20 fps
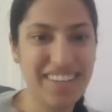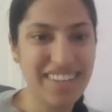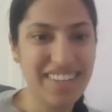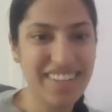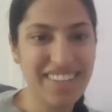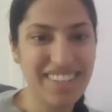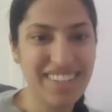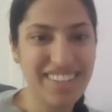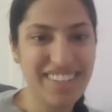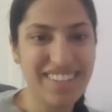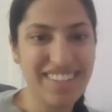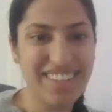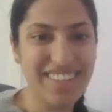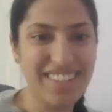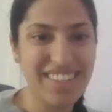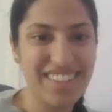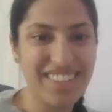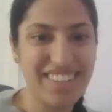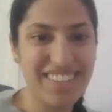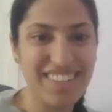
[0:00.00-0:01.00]

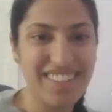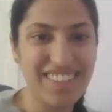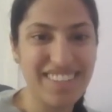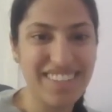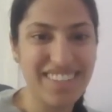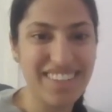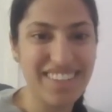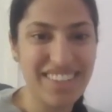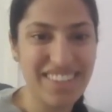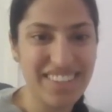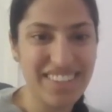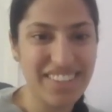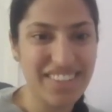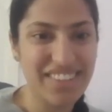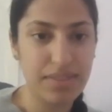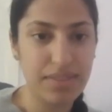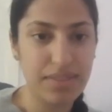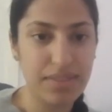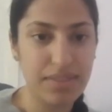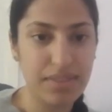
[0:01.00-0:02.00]

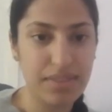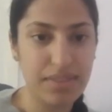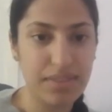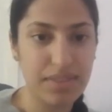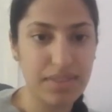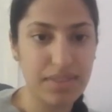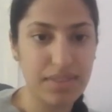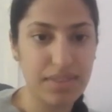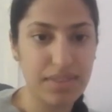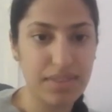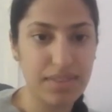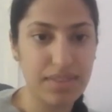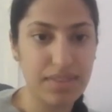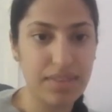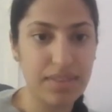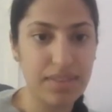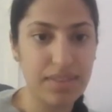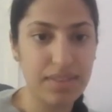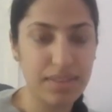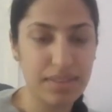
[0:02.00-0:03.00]

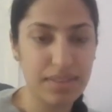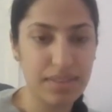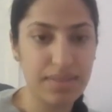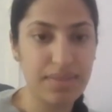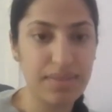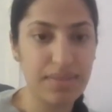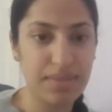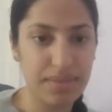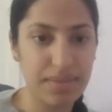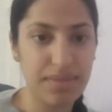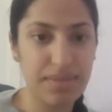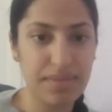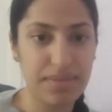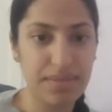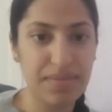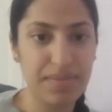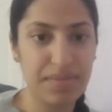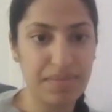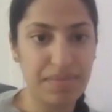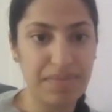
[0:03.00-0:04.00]

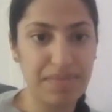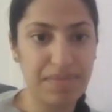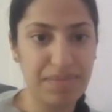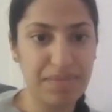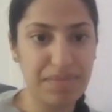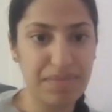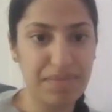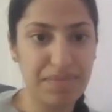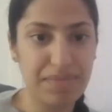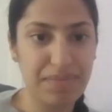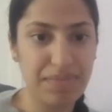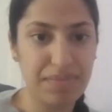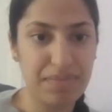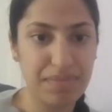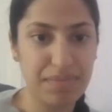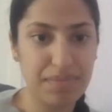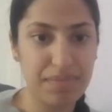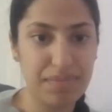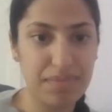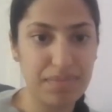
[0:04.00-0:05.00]

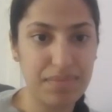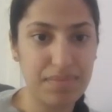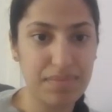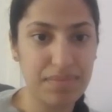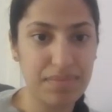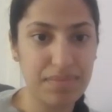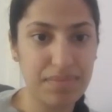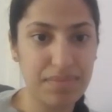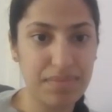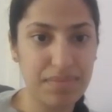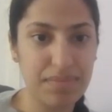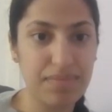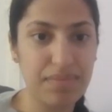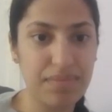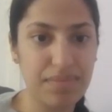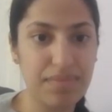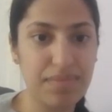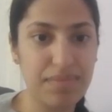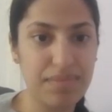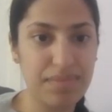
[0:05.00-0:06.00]

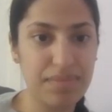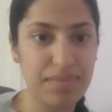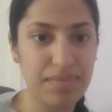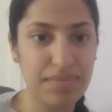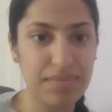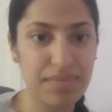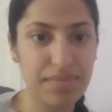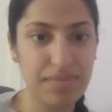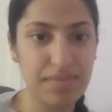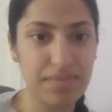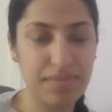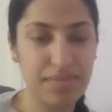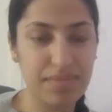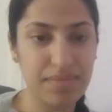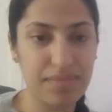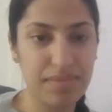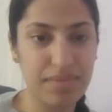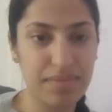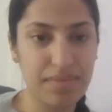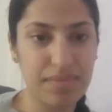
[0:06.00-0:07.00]

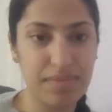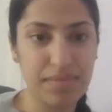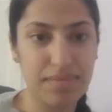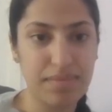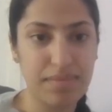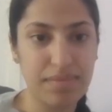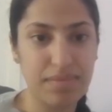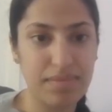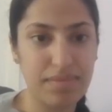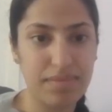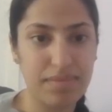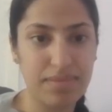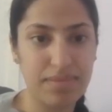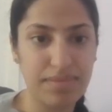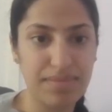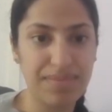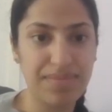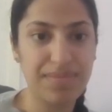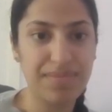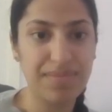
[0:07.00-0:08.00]
This person isn't speaking.